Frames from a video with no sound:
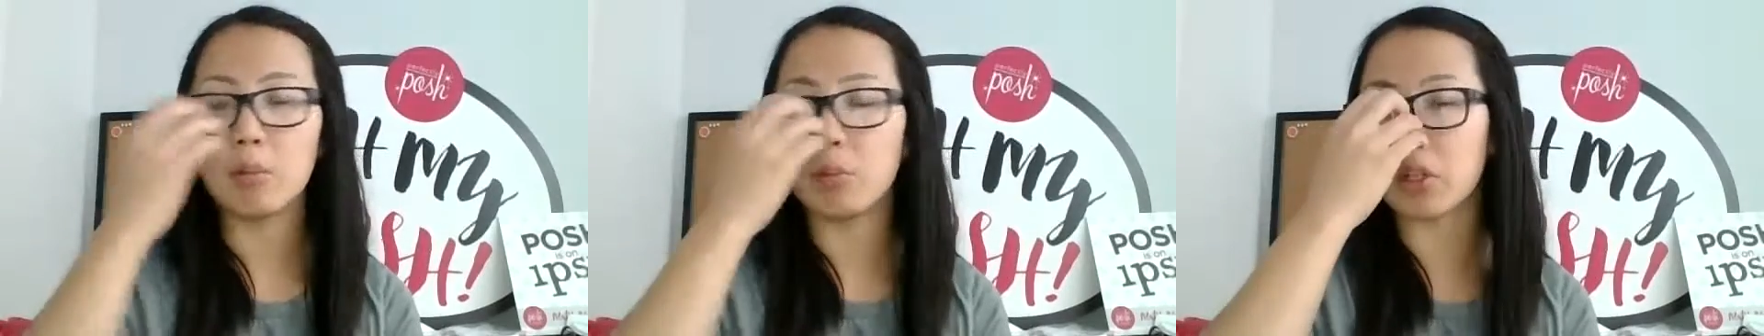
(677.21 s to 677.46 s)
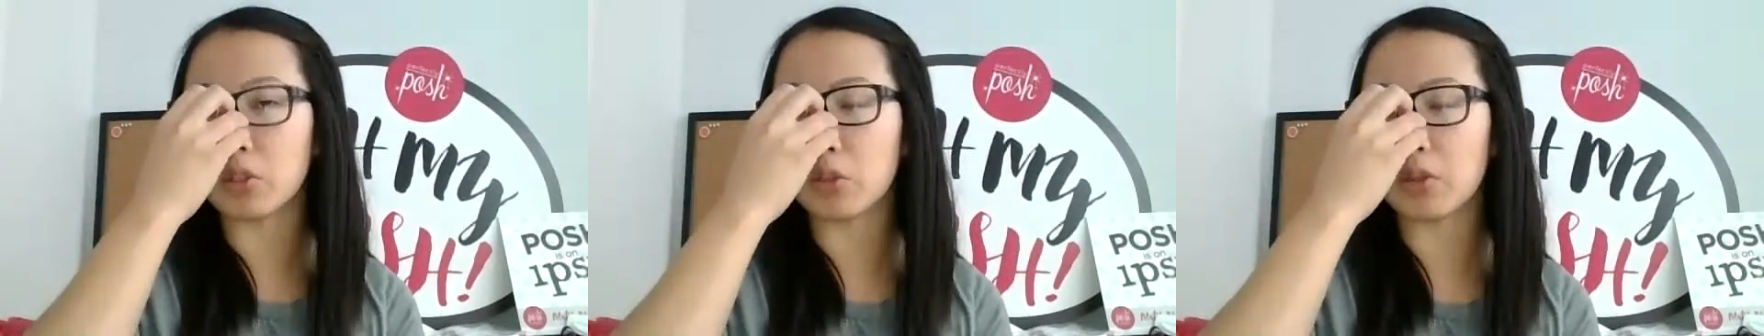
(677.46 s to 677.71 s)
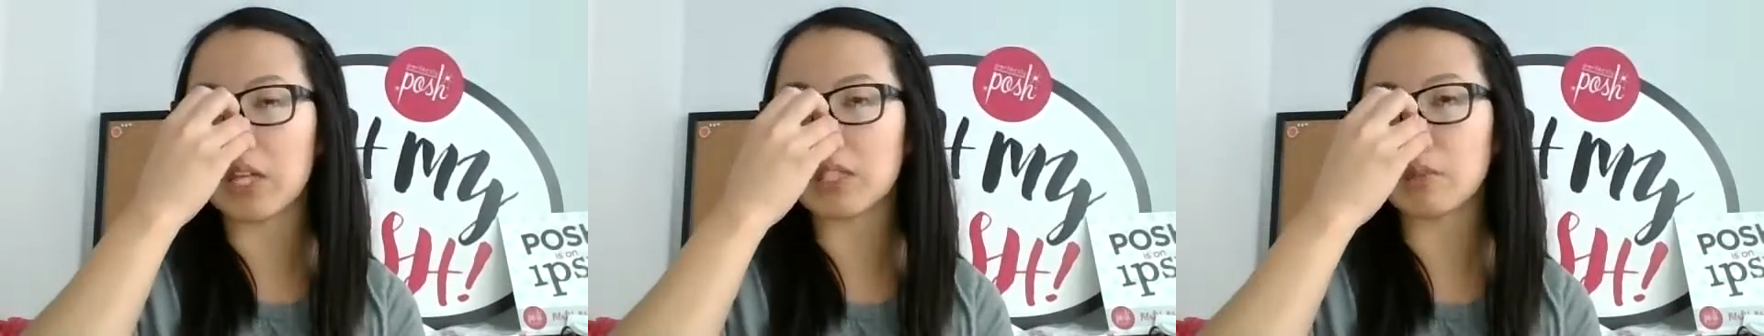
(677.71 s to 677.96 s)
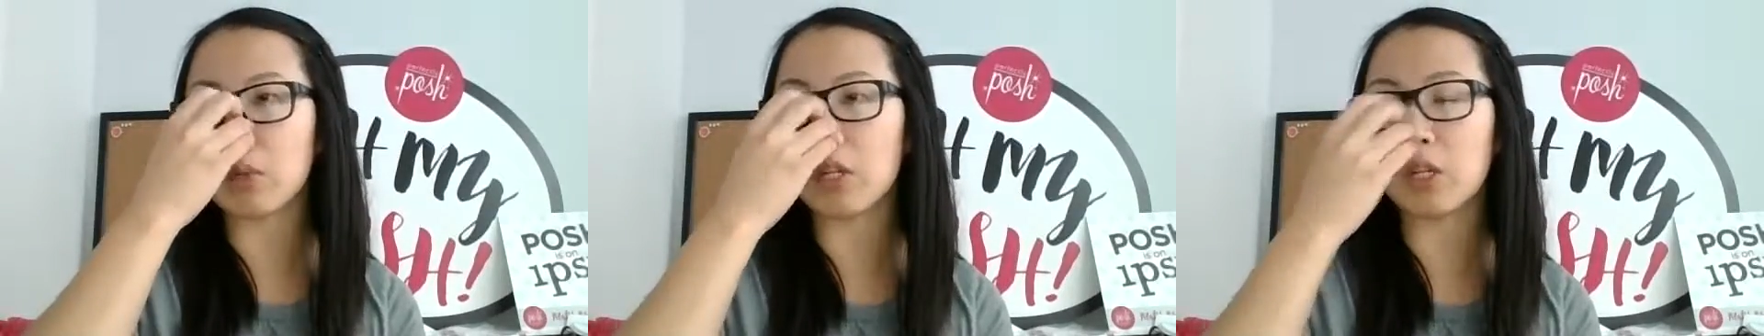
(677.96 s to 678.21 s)
But so
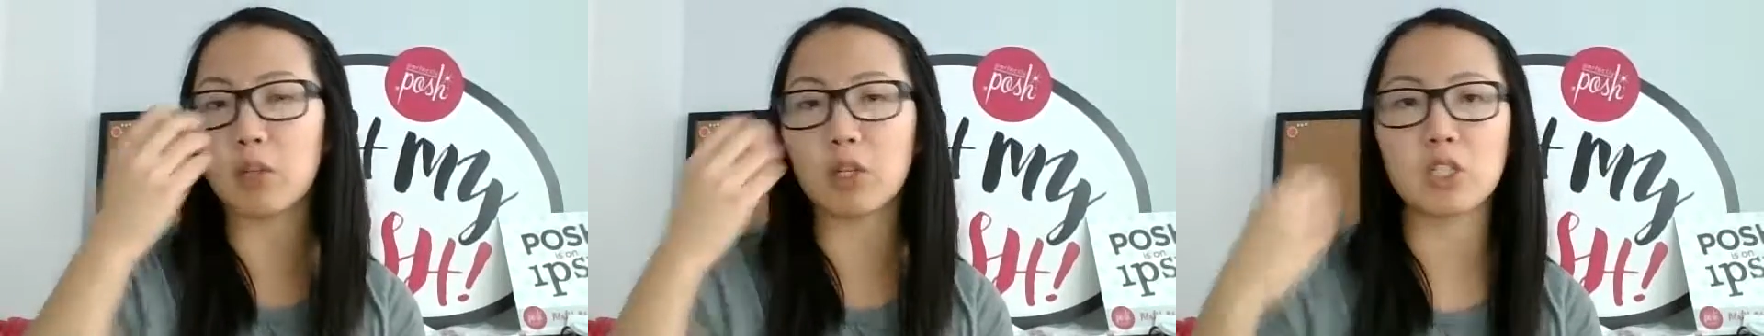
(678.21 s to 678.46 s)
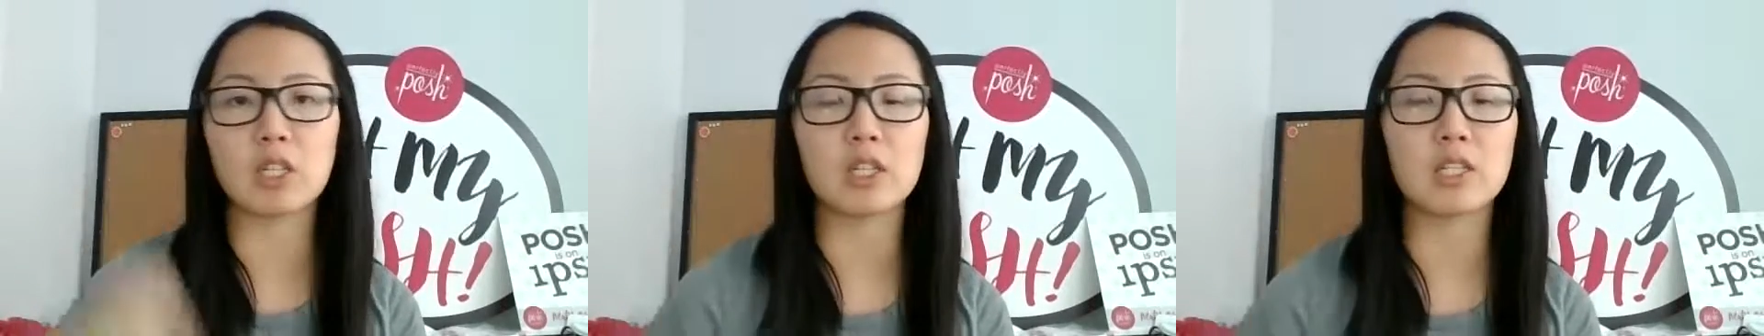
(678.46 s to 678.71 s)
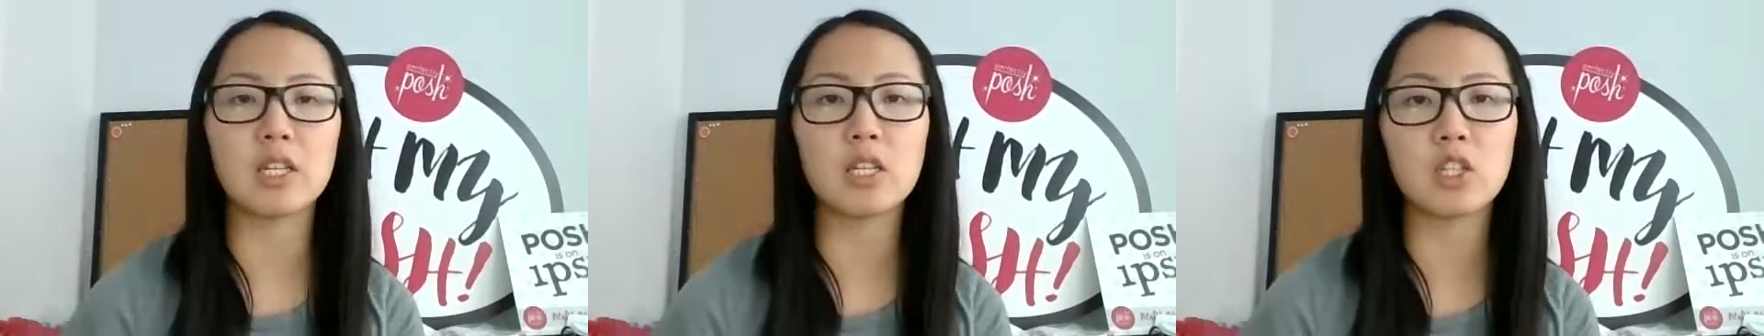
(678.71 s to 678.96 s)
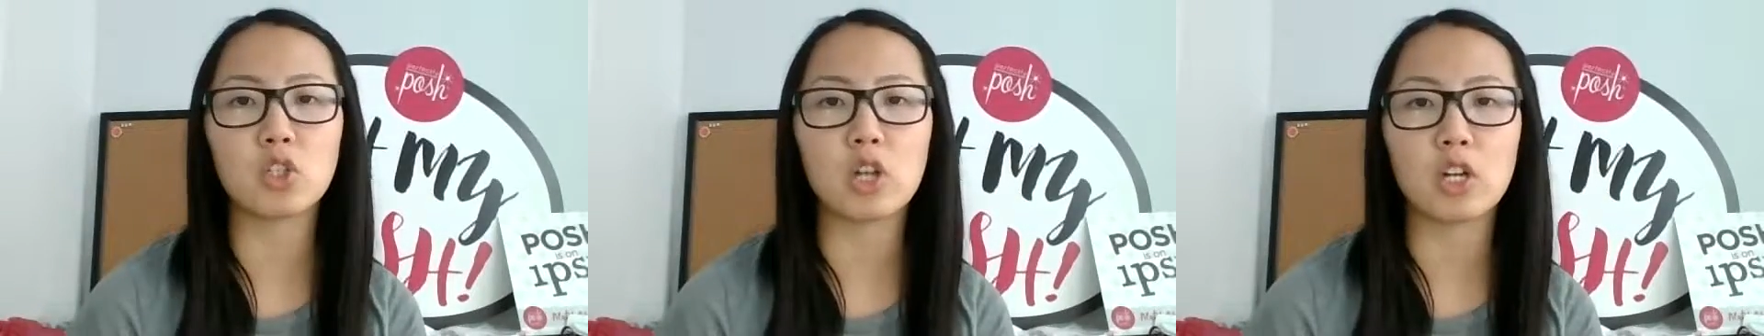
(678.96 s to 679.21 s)
that's pretty much like the
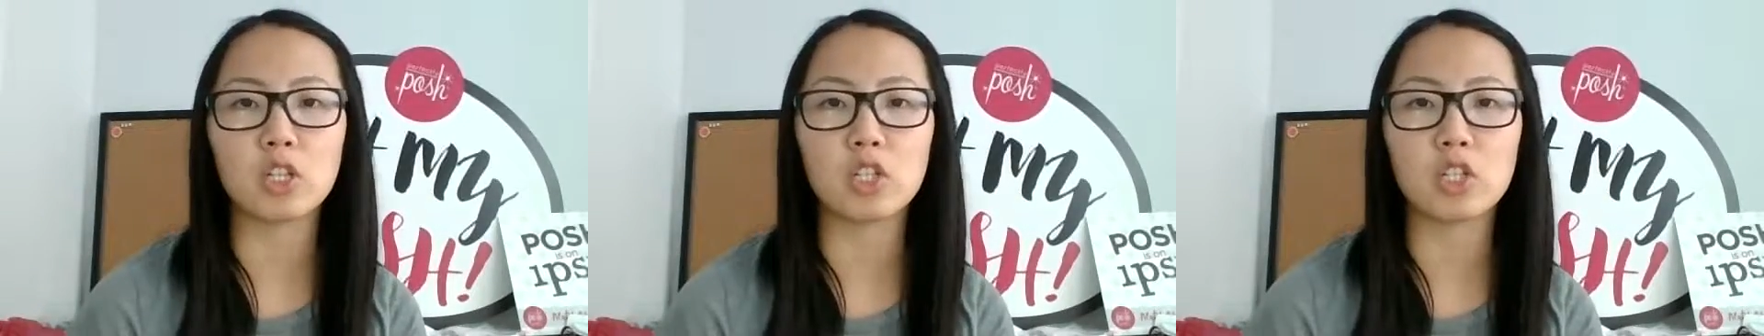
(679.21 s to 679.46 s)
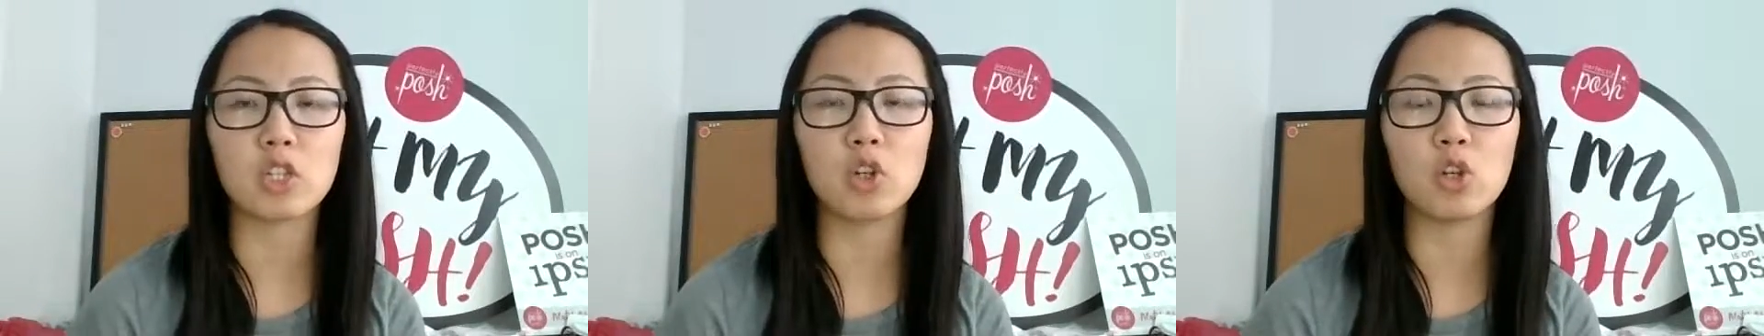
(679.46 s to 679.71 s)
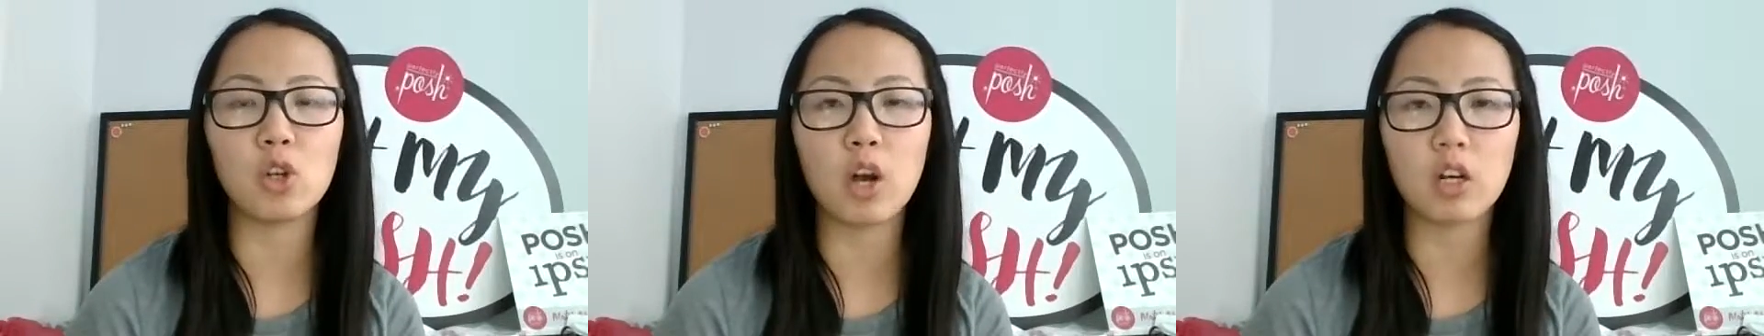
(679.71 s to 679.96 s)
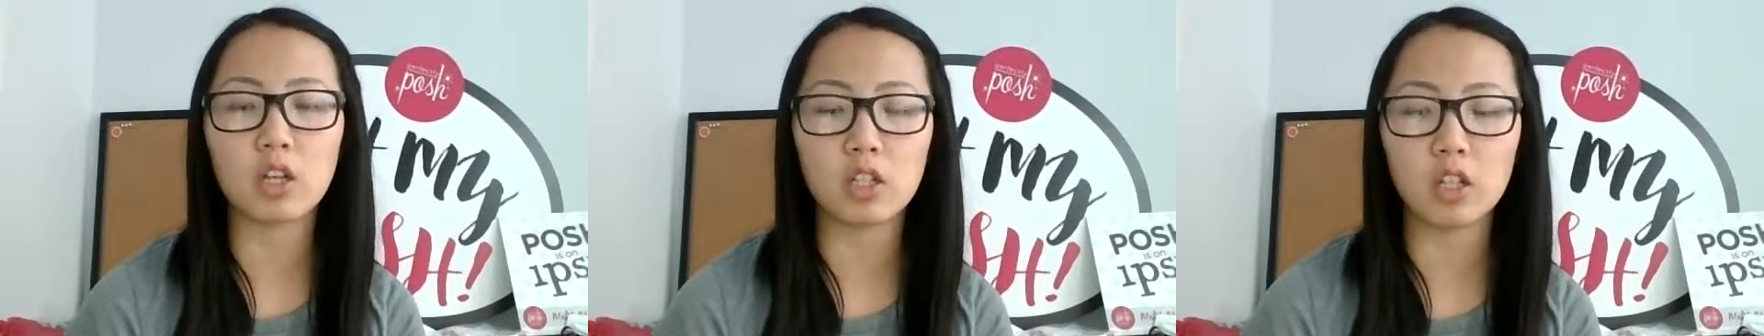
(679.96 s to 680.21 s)
selling strategy, is you're
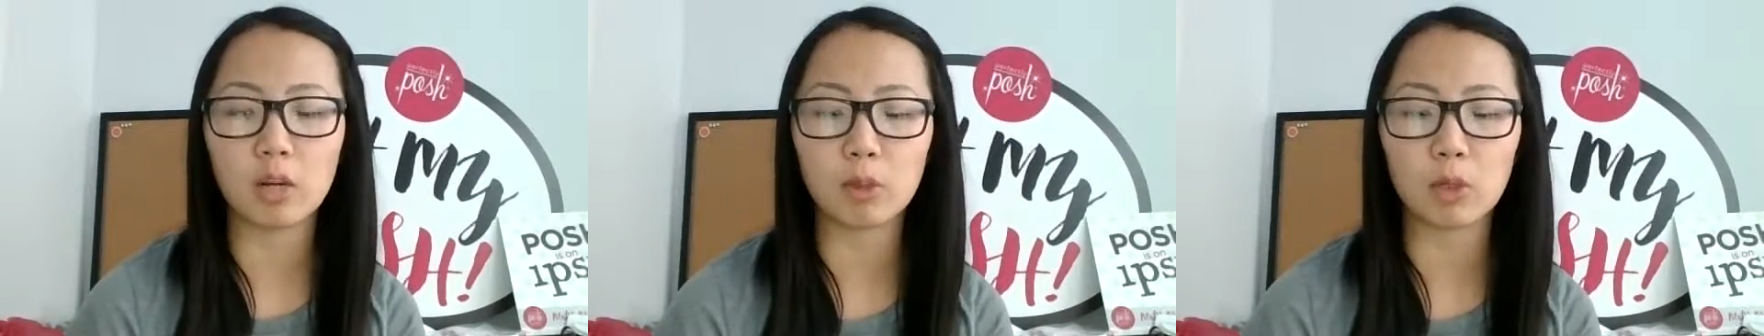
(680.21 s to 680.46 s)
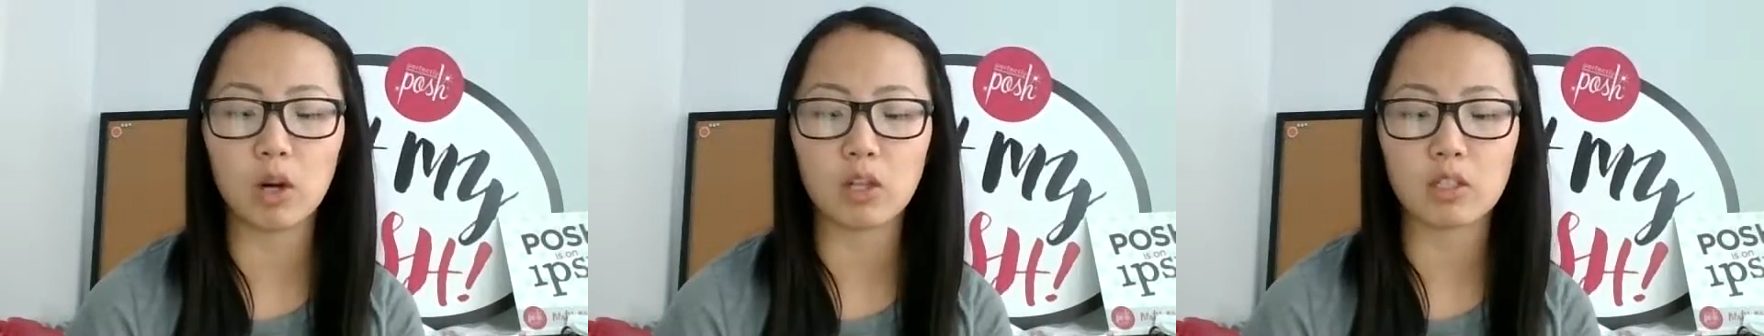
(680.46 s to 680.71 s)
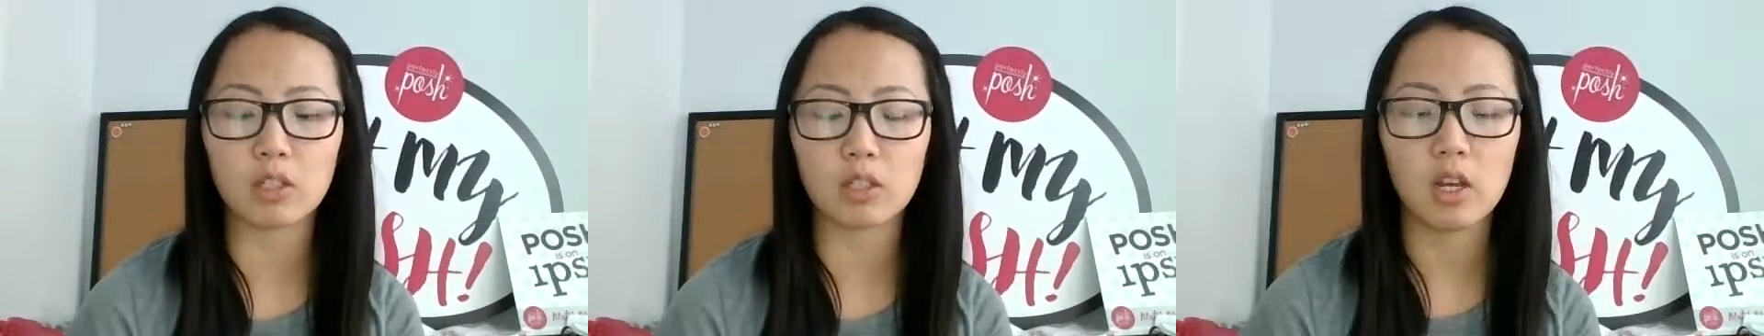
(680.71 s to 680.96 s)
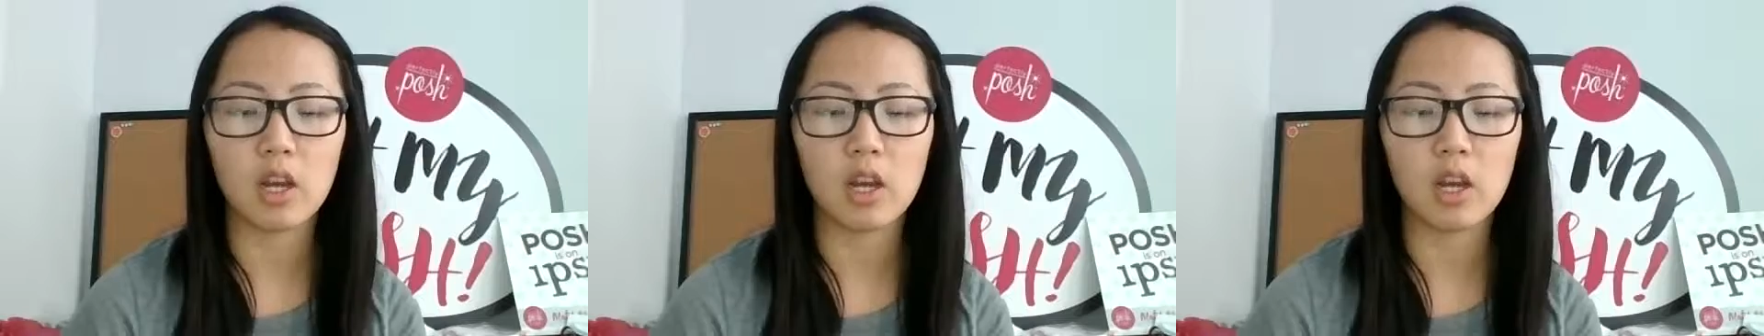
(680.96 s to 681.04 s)
not going to come across it